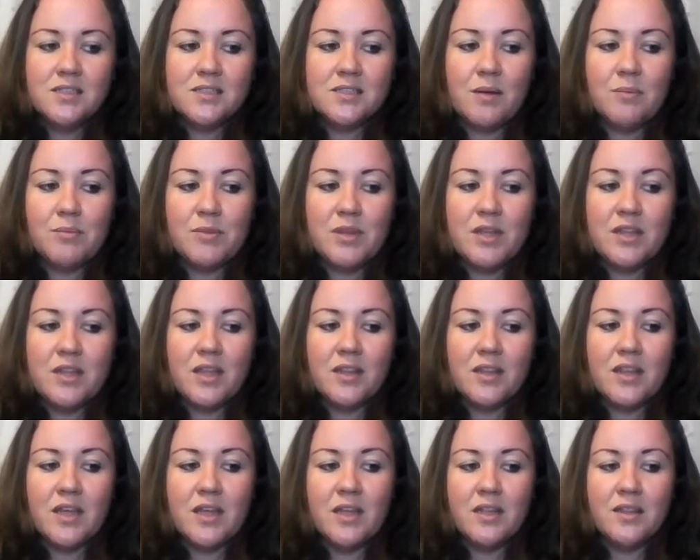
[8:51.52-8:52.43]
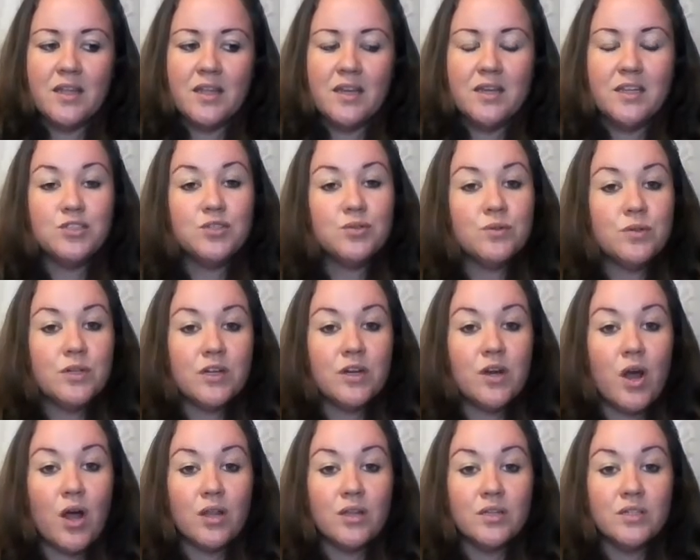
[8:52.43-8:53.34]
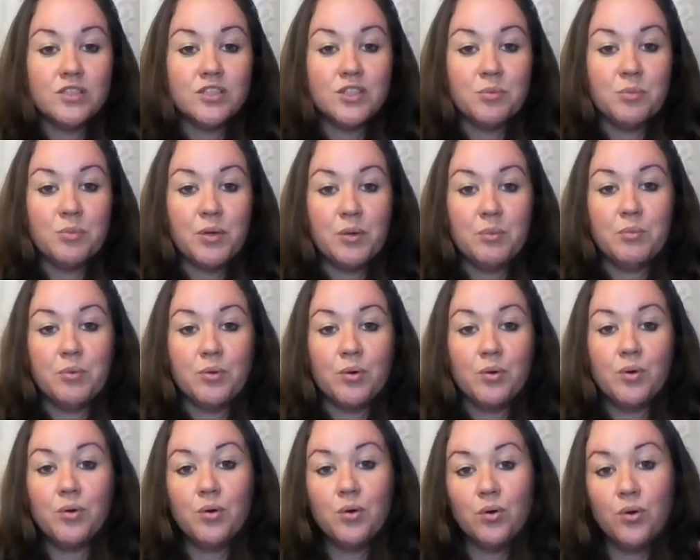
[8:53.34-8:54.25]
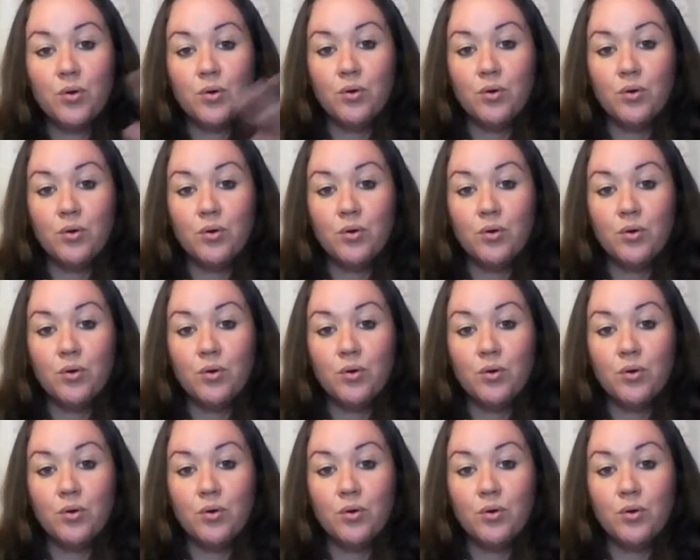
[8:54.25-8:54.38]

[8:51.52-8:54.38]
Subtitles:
something that they need to acknowledge the people